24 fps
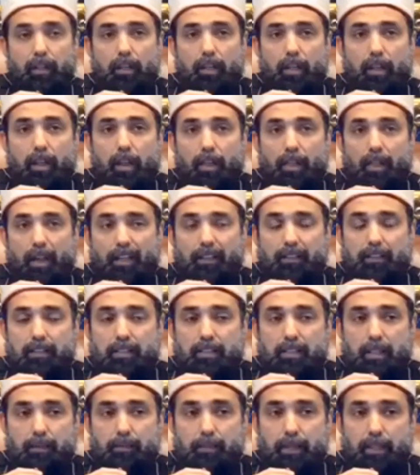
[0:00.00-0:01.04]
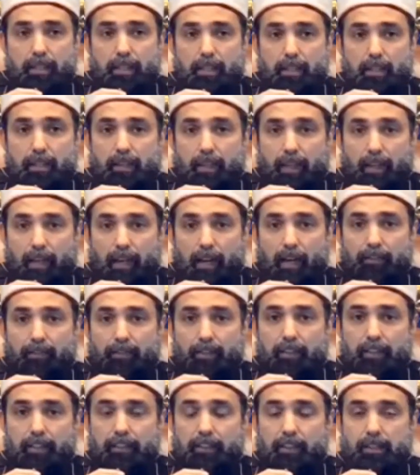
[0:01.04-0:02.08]
That is the meaning, the kafil
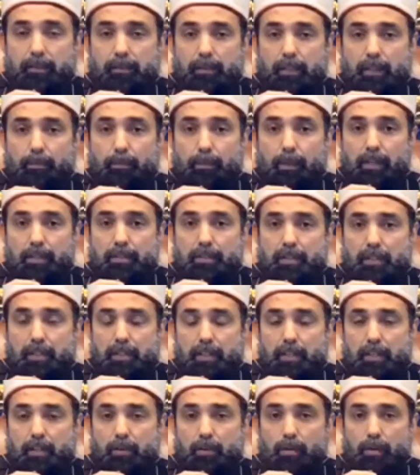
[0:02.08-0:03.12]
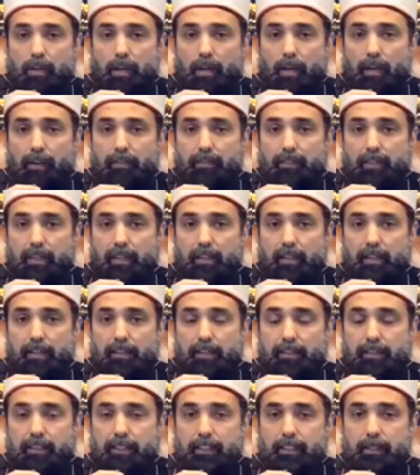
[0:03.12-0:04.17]
yatim, the person he look after the
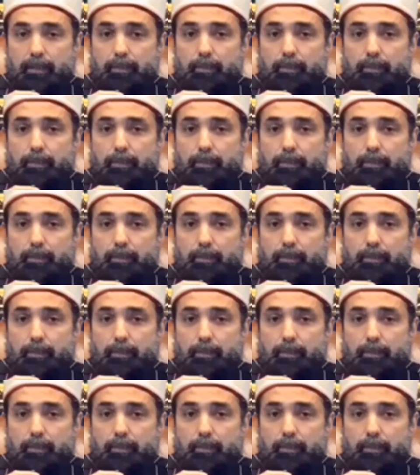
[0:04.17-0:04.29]
yatim,